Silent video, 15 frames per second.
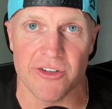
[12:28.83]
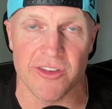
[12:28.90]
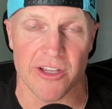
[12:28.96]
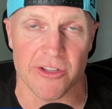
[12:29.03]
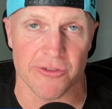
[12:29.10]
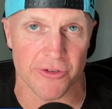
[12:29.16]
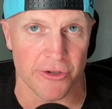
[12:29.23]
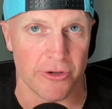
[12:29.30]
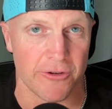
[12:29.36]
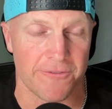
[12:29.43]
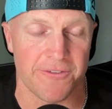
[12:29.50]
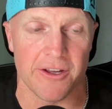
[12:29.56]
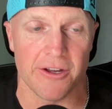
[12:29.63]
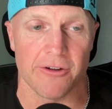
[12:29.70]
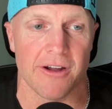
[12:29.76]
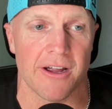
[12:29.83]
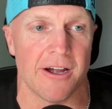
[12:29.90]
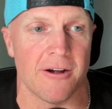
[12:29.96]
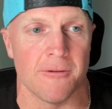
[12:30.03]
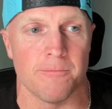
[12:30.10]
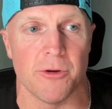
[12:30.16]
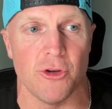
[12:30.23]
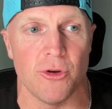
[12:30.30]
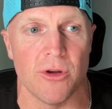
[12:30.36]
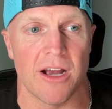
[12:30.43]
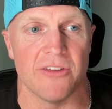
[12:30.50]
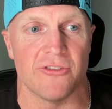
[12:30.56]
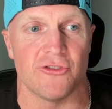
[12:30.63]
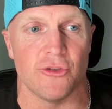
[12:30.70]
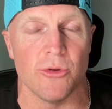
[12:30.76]
That's for you to figure out. But you
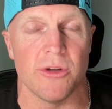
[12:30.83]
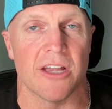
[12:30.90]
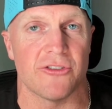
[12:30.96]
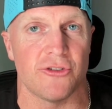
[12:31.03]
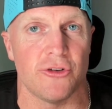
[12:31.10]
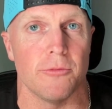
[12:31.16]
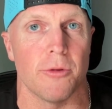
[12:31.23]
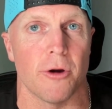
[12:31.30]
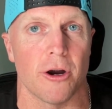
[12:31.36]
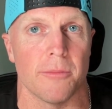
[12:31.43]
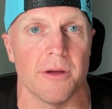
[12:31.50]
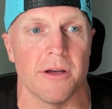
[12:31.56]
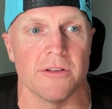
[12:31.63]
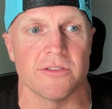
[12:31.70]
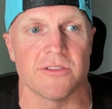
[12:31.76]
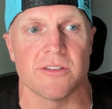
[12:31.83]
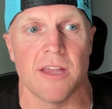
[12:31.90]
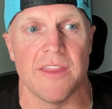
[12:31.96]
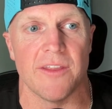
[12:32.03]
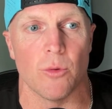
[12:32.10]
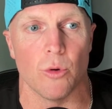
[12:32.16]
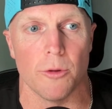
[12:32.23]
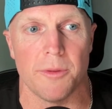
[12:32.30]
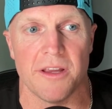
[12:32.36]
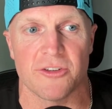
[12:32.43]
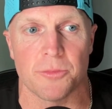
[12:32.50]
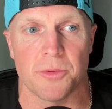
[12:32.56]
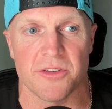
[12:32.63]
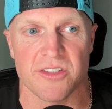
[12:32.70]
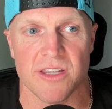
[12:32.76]
guys do get 2 barbells, and there will be a
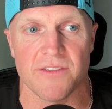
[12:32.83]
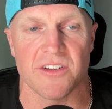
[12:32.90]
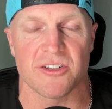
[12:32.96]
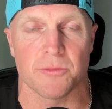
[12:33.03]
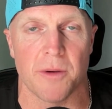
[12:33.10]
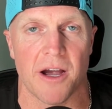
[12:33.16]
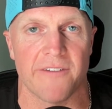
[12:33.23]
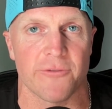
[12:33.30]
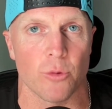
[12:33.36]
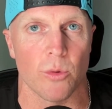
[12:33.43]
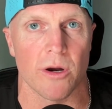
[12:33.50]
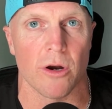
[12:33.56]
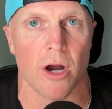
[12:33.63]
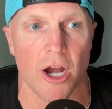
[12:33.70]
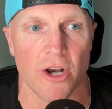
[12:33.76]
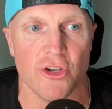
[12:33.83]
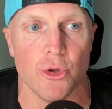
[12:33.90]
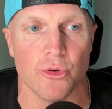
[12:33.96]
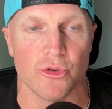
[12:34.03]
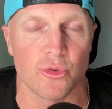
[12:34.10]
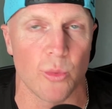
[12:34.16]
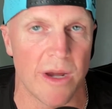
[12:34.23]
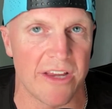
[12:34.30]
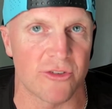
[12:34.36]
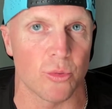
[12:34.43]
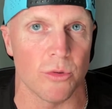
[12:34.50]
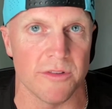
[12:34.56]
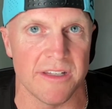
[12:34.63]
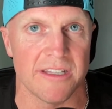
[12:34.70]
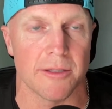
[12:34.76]
specific spot for where unused weights
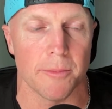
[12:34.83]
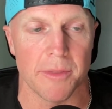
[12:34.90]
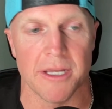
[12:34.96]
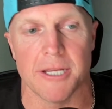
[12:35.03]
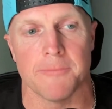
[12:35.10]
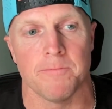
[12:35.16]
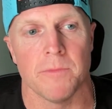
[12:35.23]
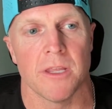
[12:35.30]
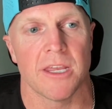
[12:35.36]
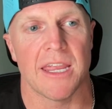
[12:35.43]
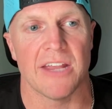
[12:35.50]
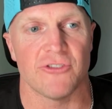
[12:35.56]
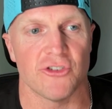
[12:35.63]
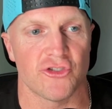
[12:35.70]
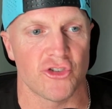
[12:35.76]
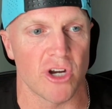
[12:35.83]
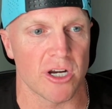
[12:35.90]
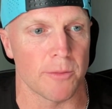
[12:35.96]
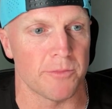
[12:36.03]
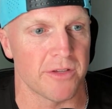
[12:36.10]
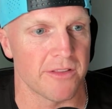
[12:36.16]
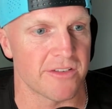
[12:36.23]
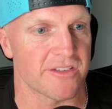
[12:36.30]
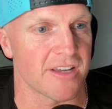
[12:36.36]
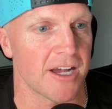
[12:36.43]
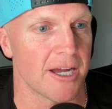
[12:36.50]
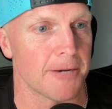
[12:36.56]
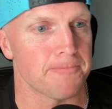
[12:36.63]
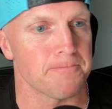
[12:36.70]
will need to be. Can't just chuck them to the side,